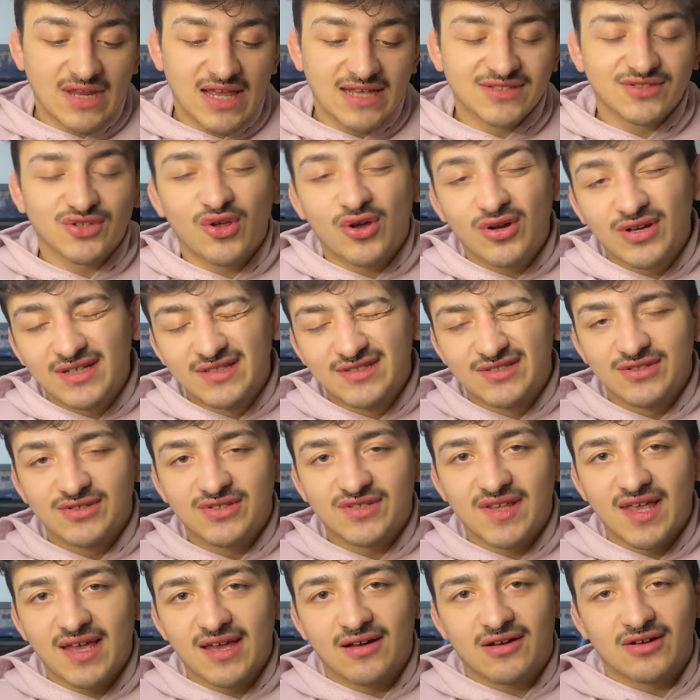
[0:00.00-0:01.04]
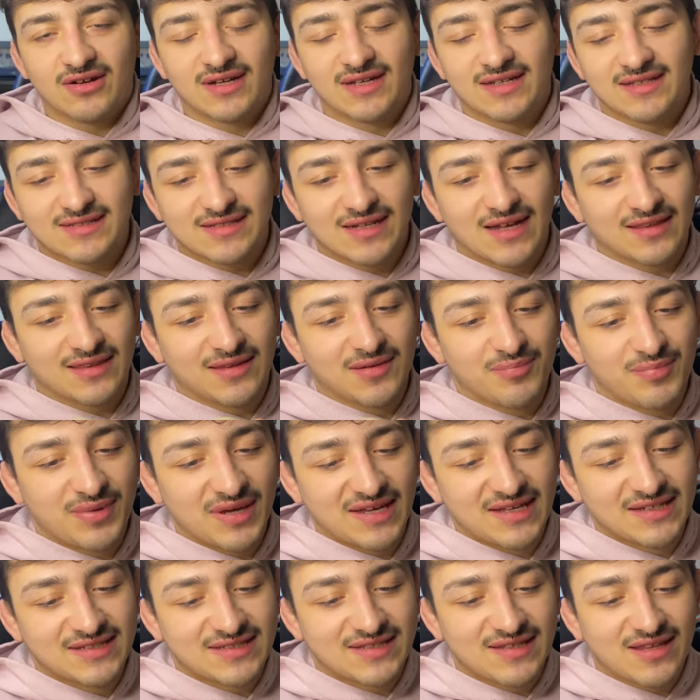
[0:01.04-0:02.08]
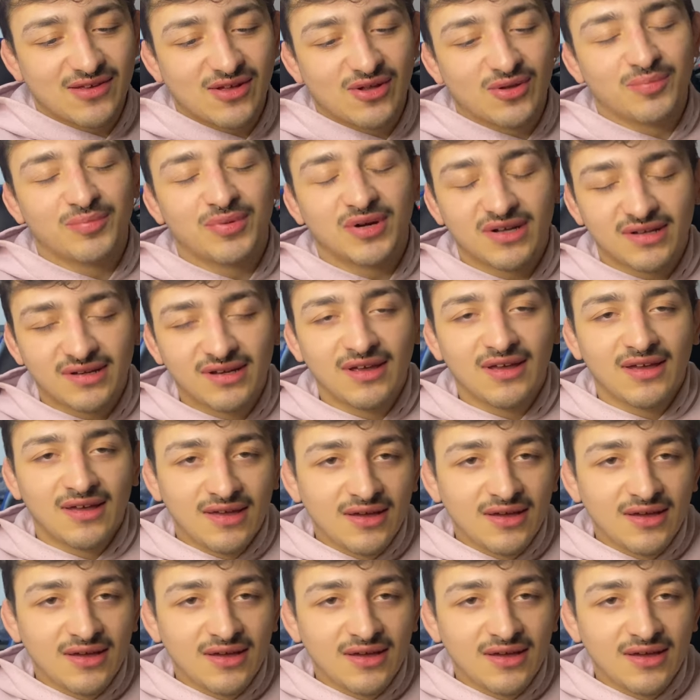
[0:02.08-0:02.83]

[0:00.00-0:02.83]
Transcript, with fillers: As long as you stay on it, it's not the biggest deal, but